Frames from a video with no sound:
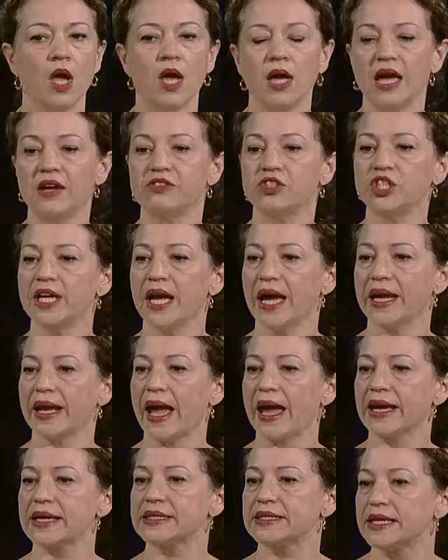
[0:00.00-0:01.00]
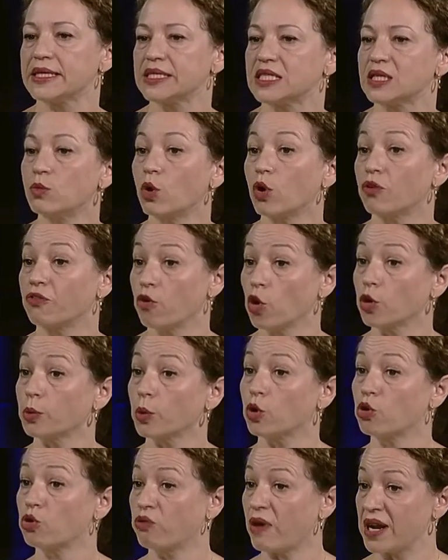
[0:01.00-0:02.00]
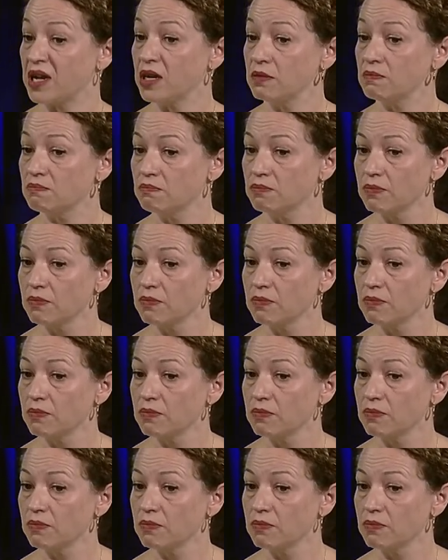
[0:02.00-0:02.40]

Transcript: If she had access to more affordable credit